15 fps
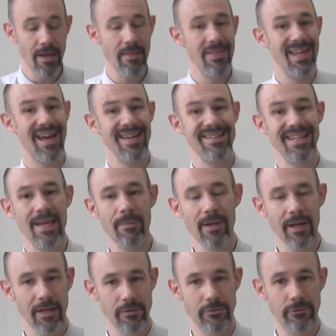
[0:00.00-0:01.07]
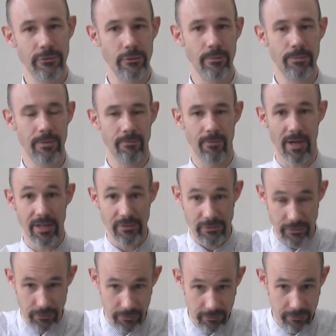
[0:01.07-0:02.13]
The idea behind scoop and run is
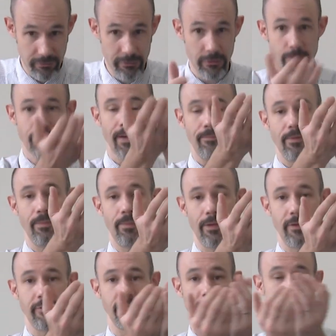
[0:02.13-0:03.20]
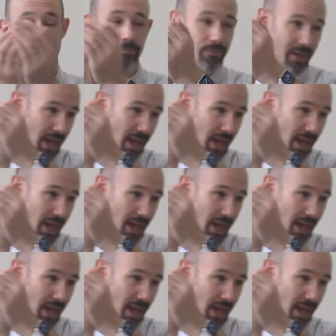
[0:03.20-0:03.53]
you scoop up the person